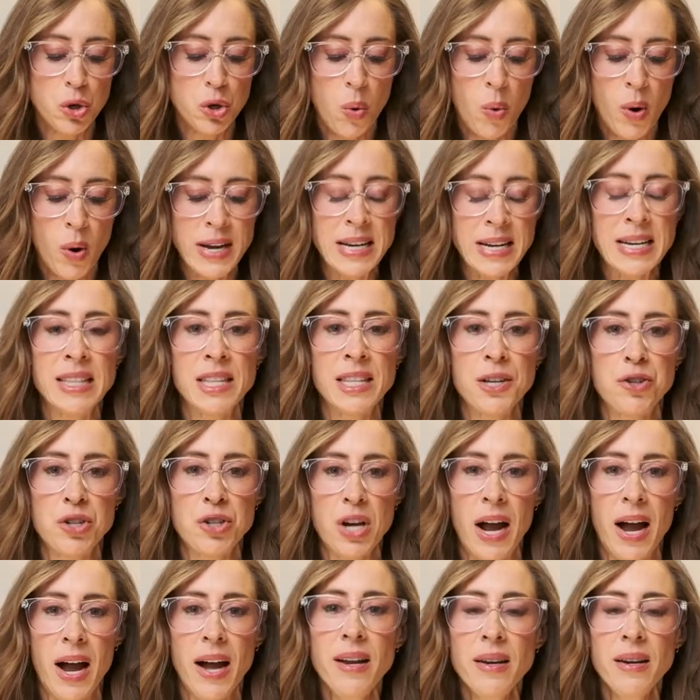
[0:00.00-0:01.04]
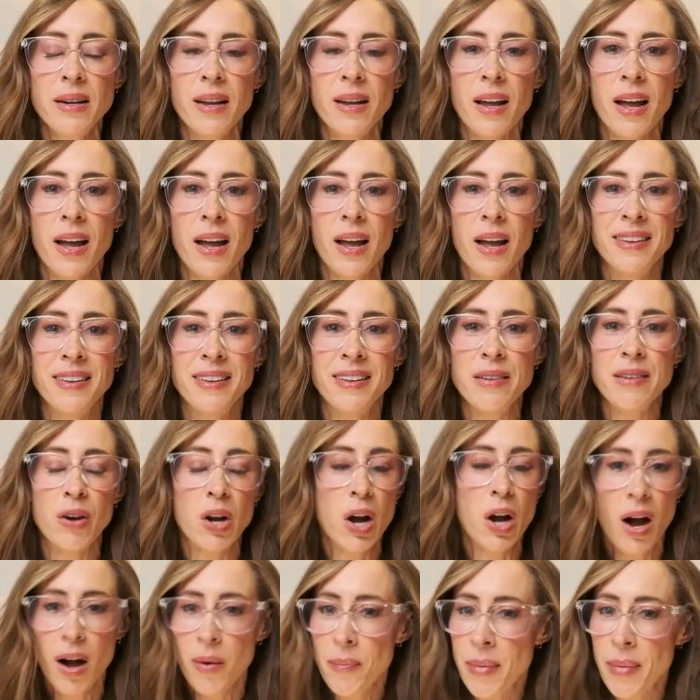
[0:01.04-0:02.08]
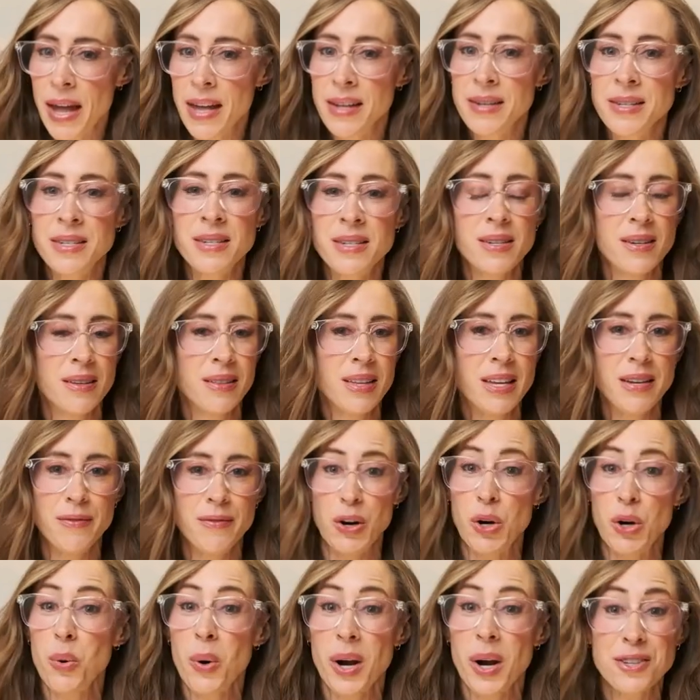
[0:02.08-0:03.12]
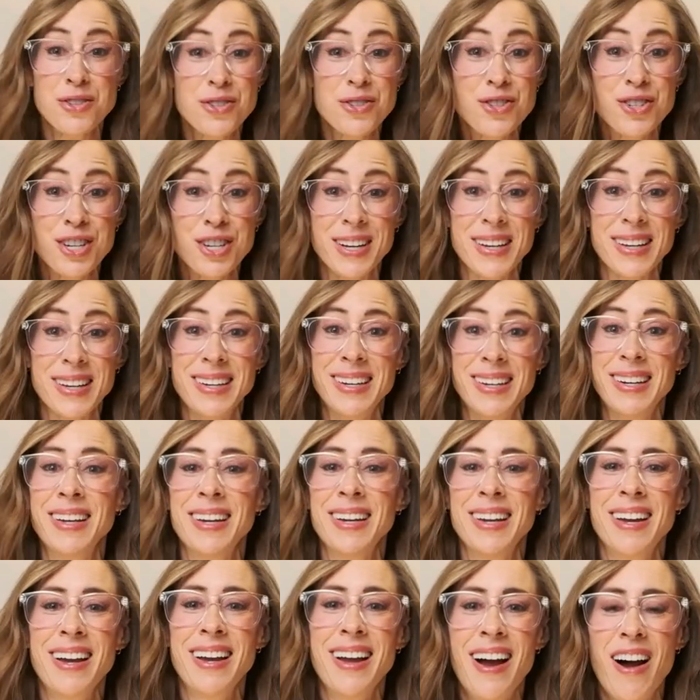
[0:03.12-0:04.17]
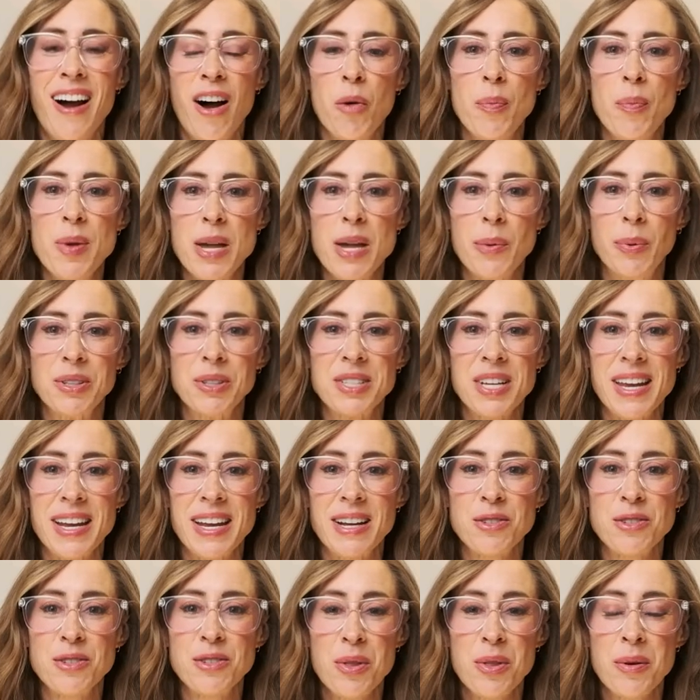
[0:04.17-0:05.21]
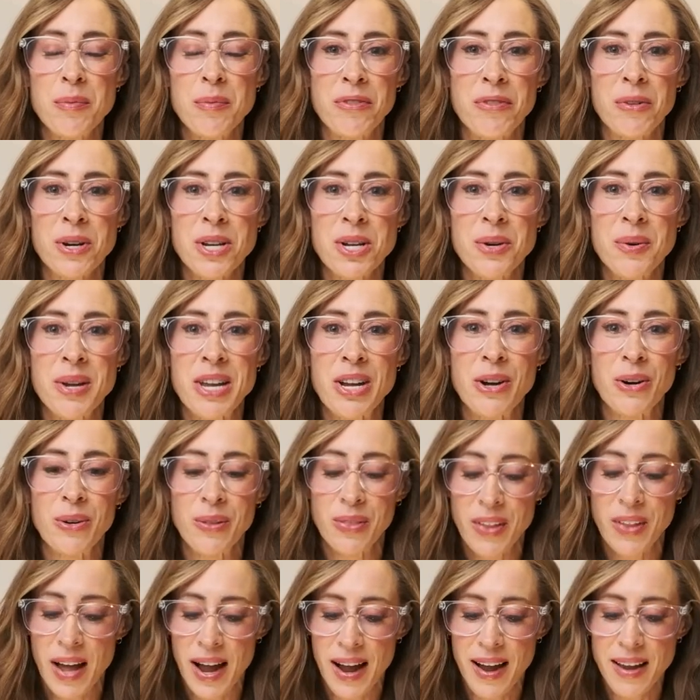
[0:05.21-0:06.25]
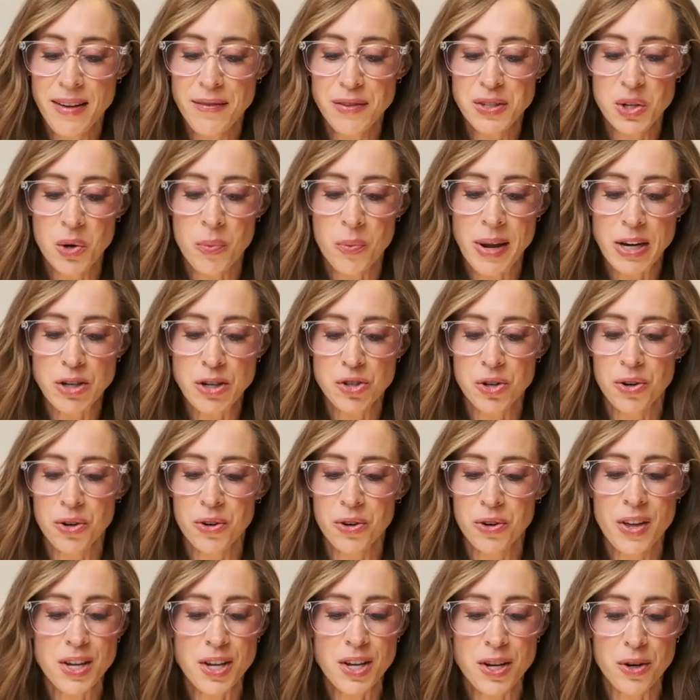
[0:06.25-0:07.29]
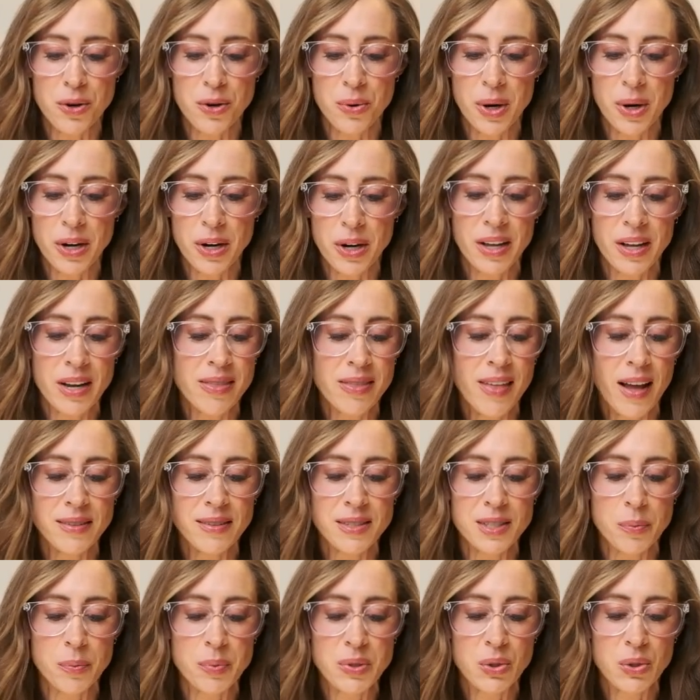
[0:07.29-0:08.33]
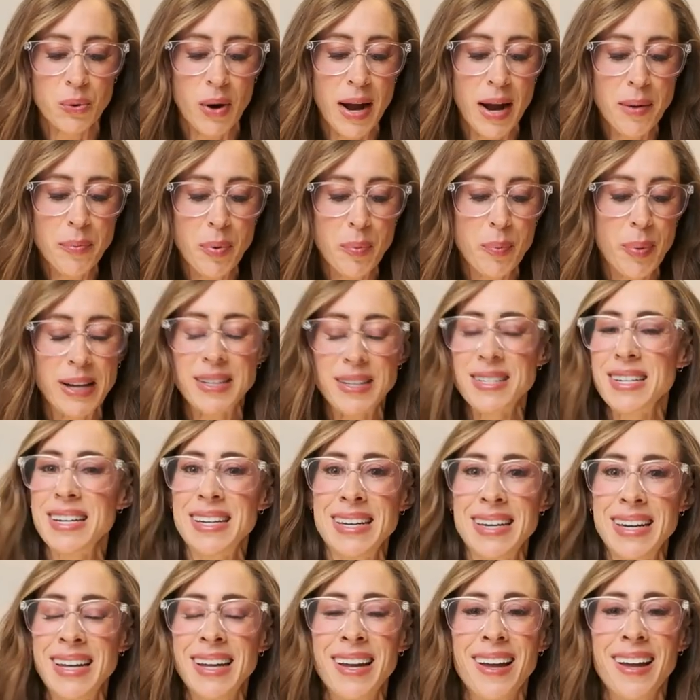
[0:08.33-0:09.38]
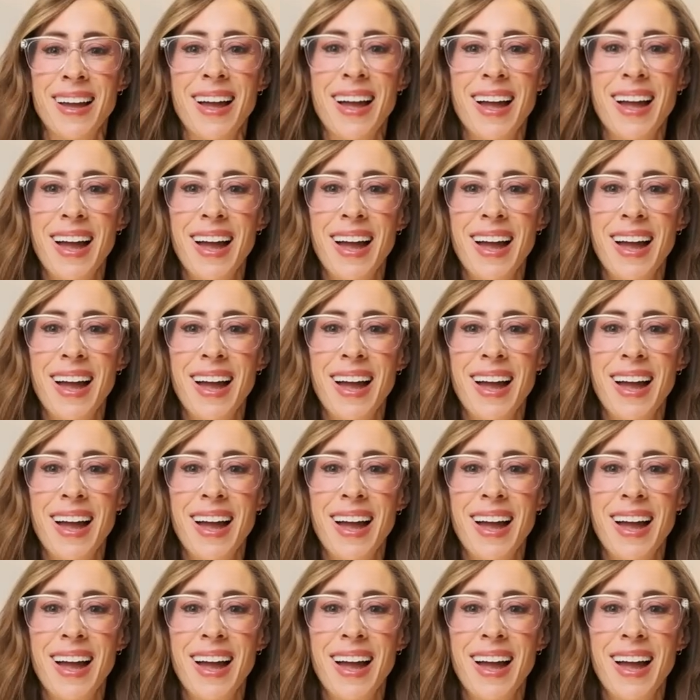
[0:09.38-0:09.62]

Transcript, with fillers: join the chat and leave a comment, leave a question. I'll be able to answer them for you here live, so make sure that you click that subscribe button